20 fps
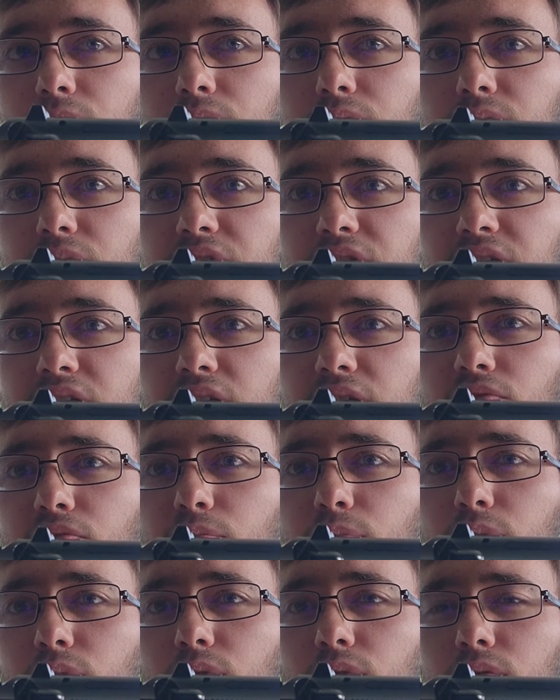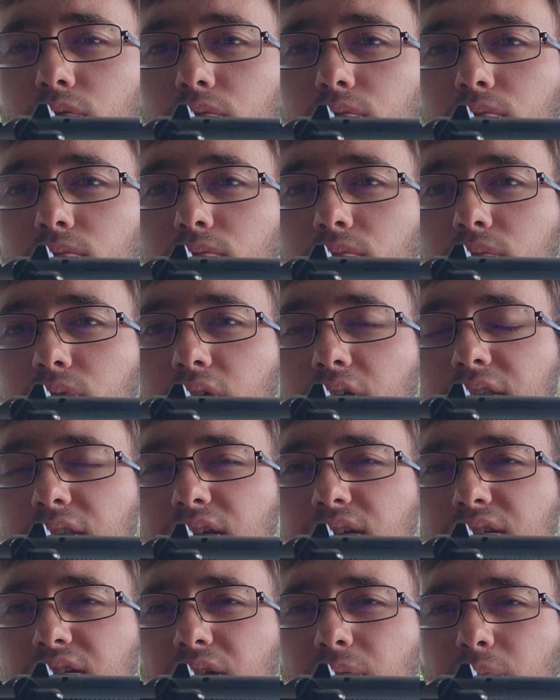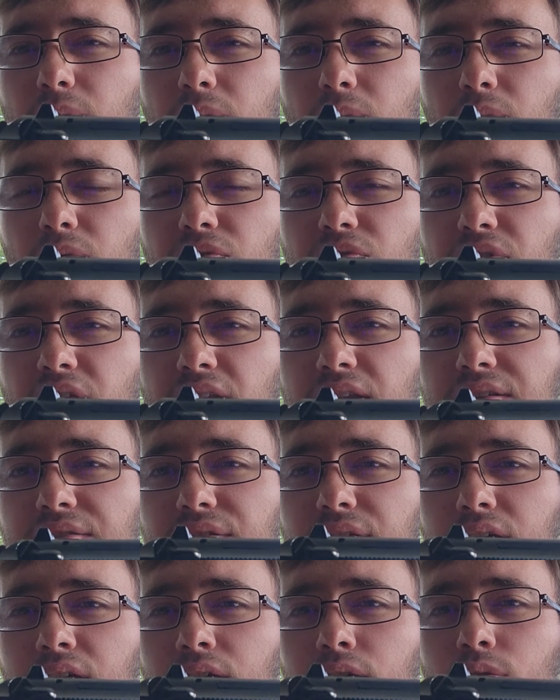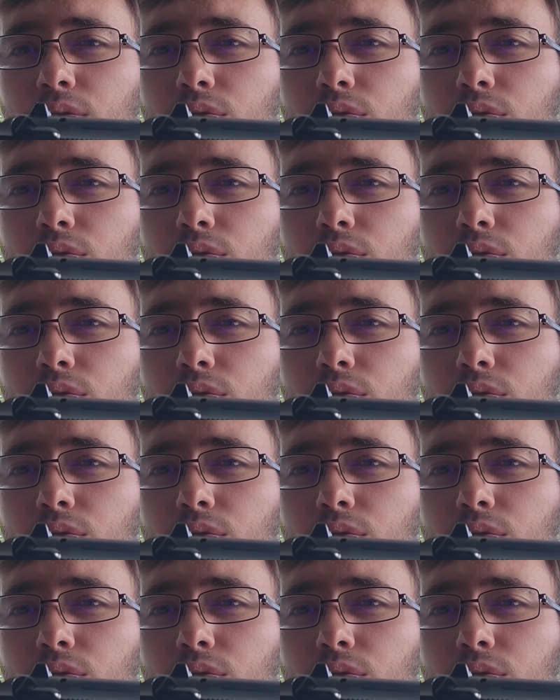stiff pull. I think some people said it's like